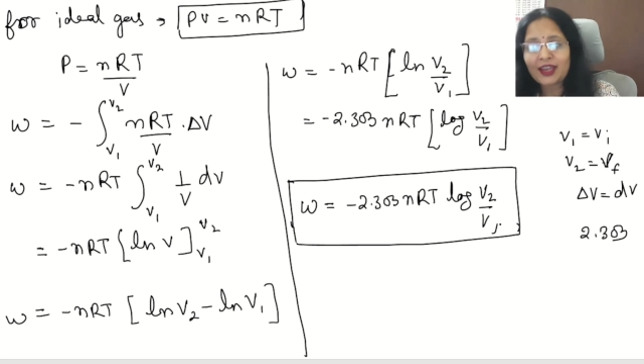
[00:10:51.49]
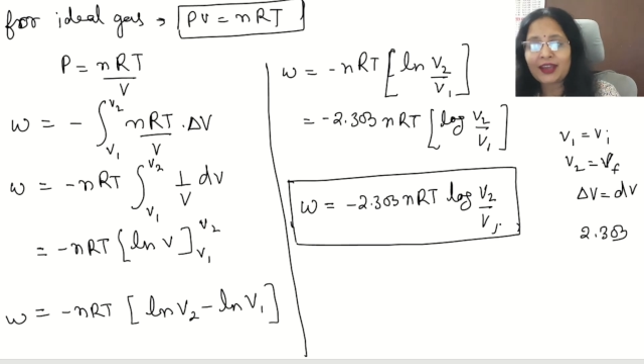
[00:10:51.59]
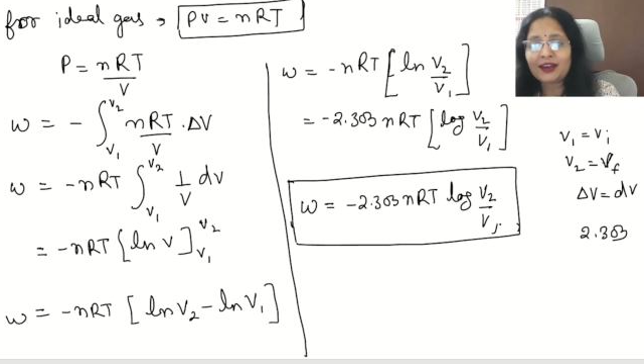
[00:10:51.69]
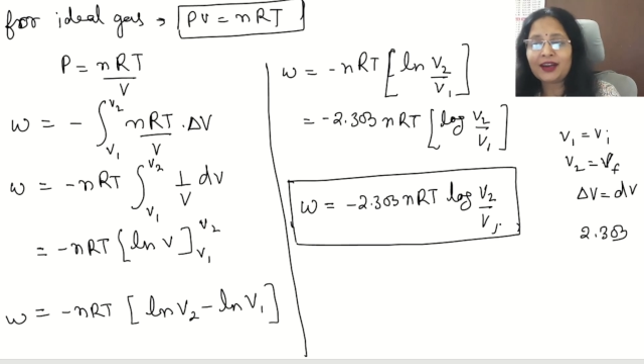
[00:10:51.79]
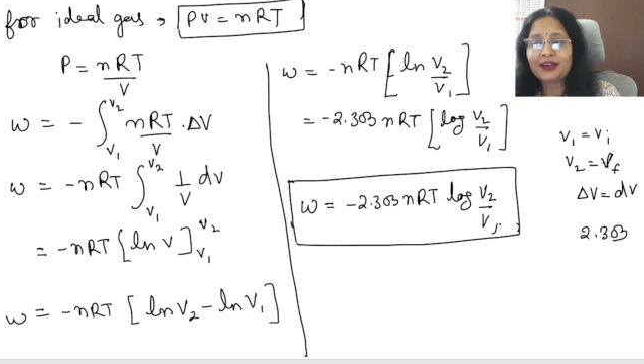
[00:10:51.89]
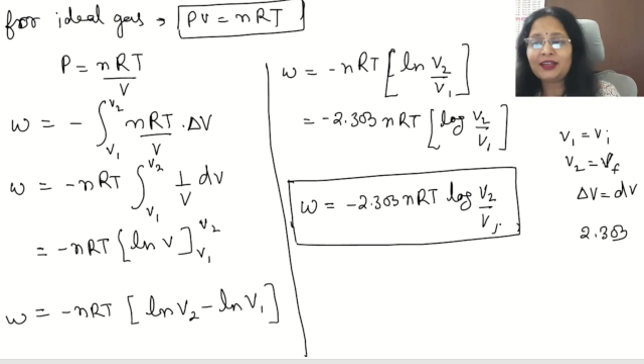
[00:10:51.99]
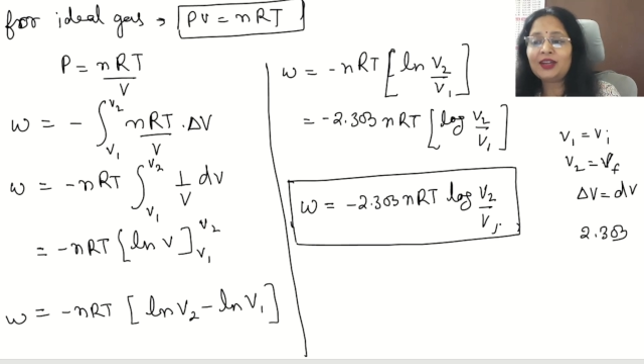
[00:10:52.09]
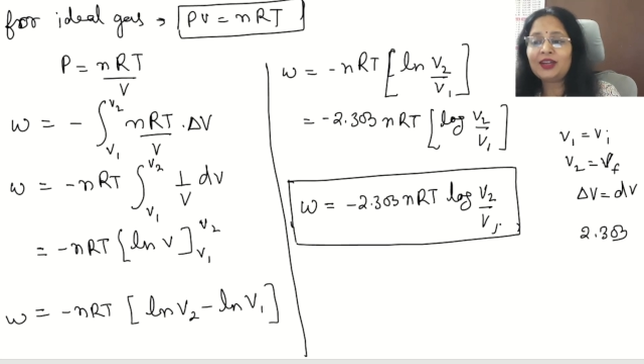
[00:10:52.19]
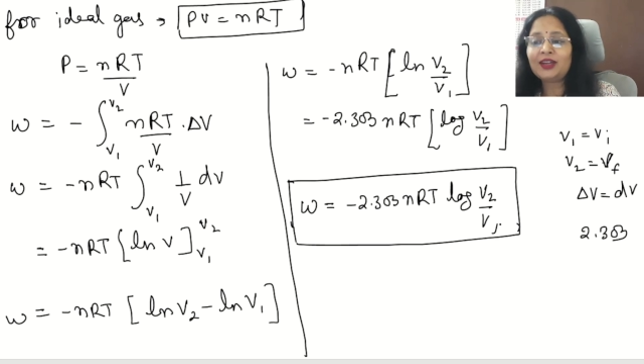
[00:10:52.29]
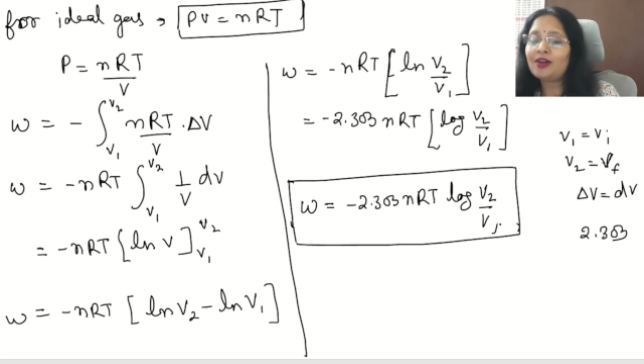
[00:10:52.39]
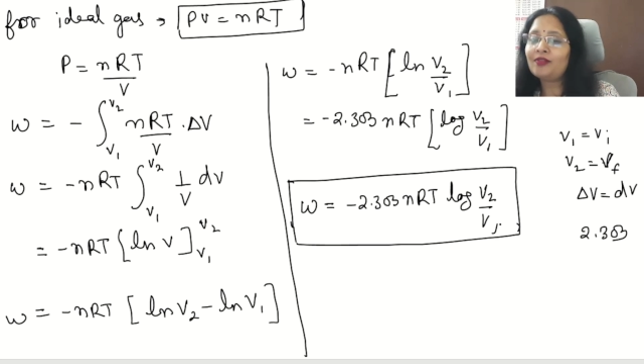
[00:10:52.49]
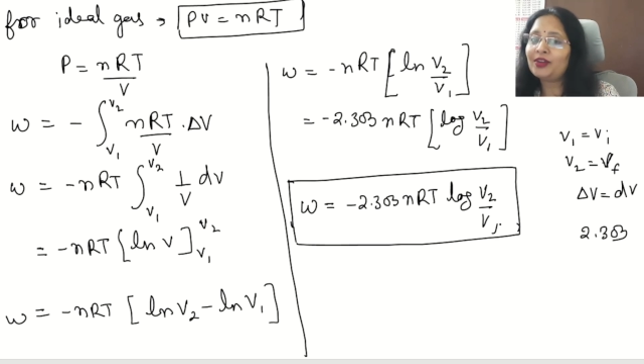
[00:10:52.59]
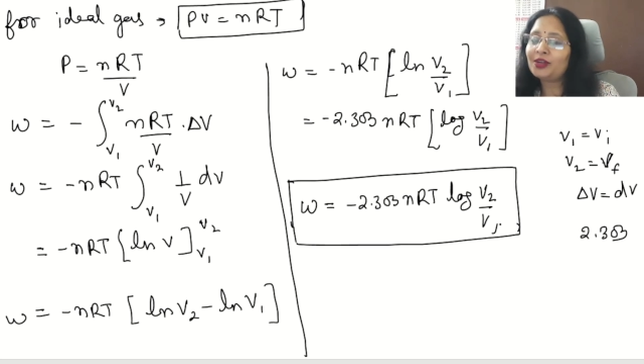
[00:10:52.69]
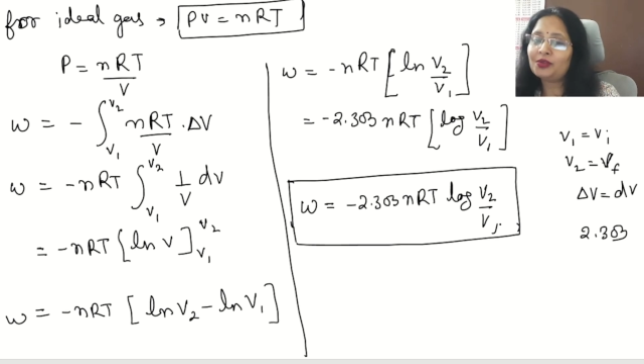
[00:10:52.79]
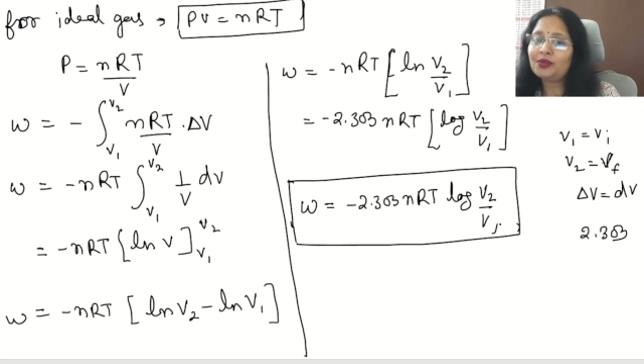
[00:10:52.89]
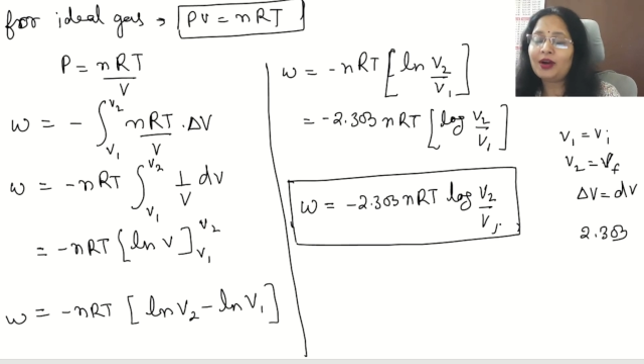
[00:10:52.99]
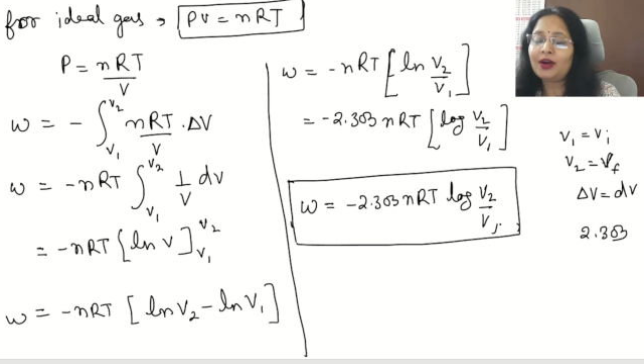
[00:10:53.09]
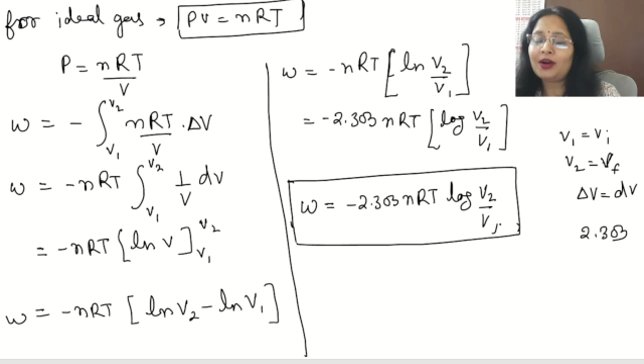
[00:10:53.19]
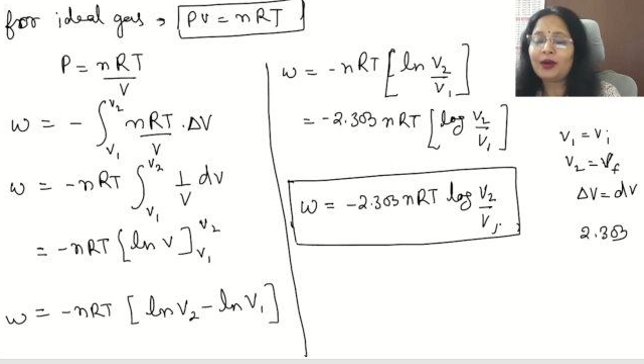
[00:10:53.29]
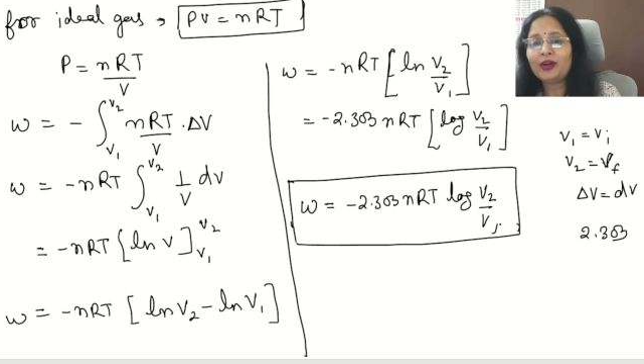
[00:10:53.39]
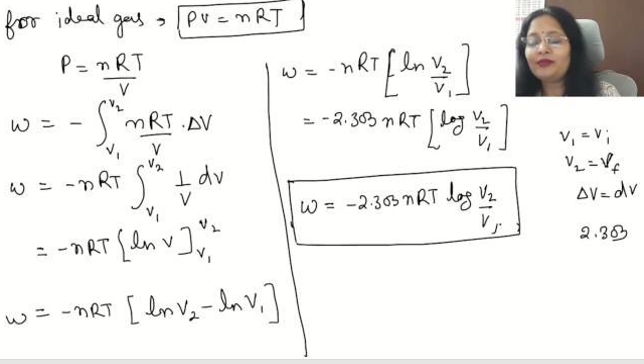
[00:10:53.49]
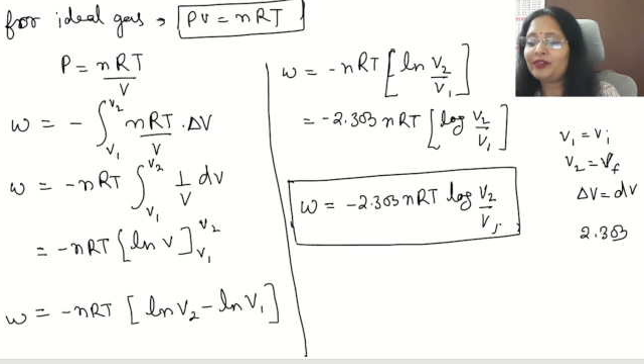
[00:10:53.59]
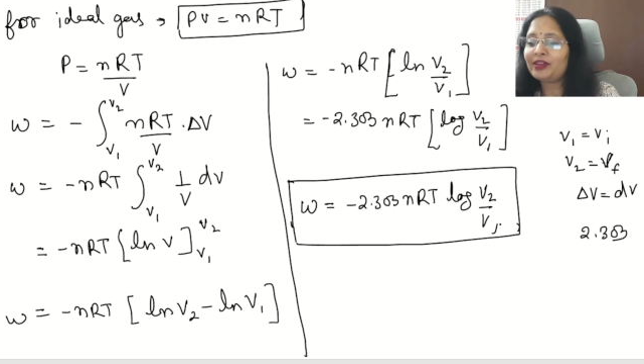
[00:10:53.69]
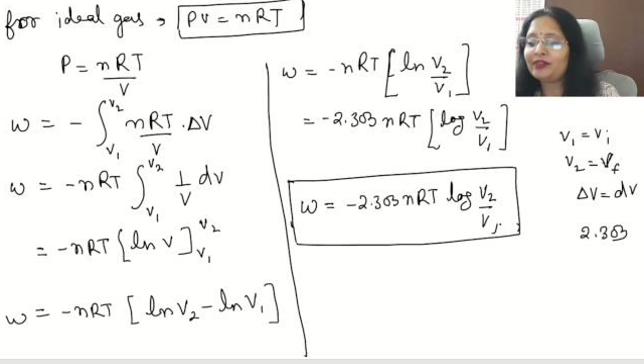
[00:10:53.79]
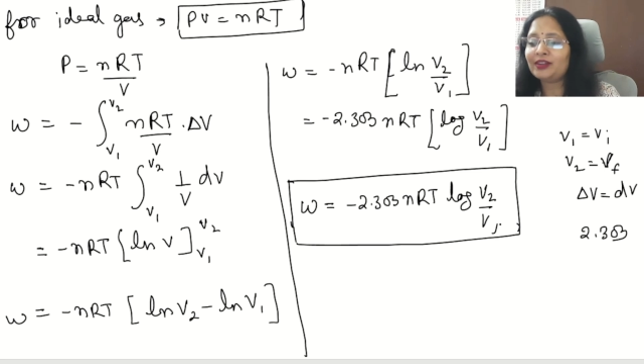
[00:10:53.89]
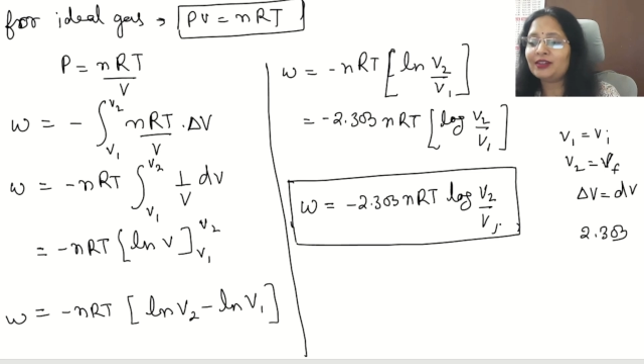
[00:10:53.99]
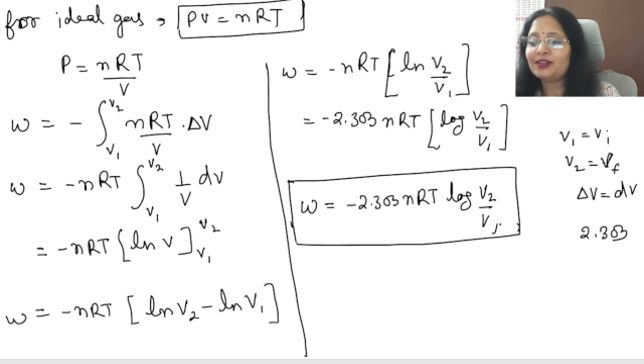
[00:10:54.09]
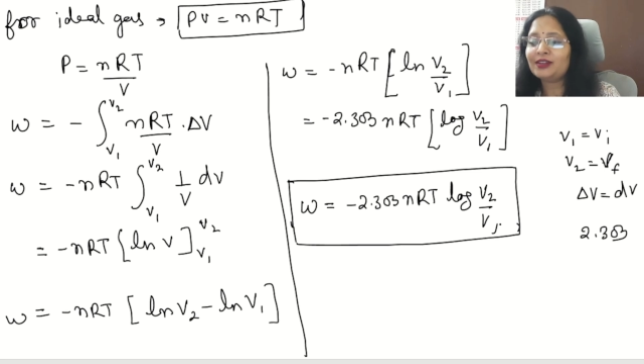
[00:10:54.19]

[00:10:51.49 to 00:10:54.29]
nRT log V2 upon V1.